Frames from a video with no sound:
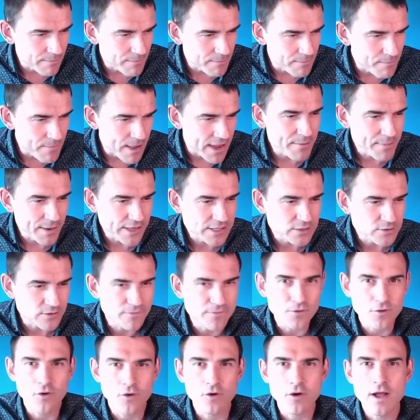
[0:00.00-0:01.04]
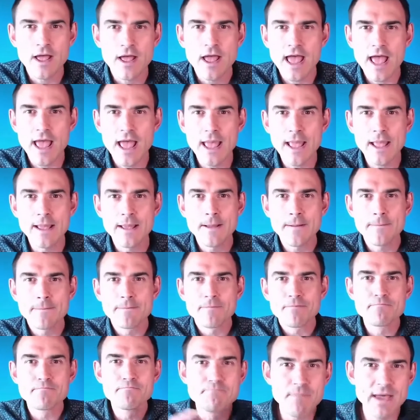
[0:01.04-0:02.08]
main password for a
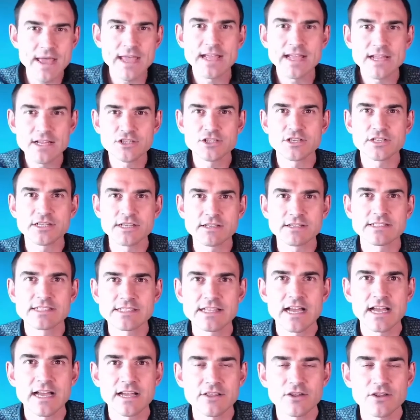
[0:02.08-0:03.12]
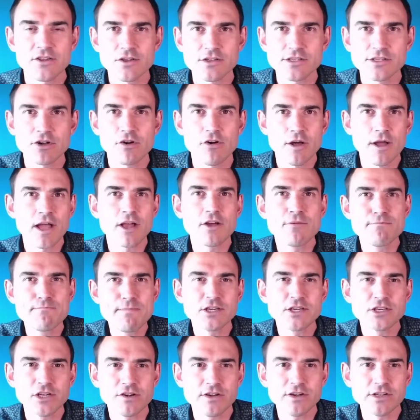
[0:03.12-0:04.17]
major site that you're using, or a
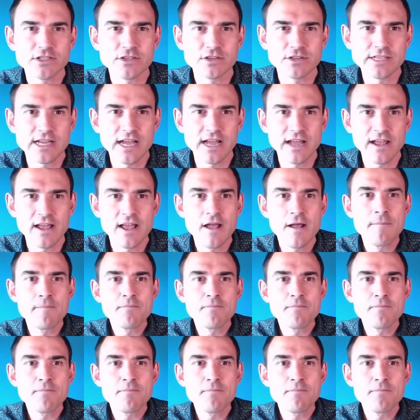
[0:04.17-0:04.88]
mission critical site.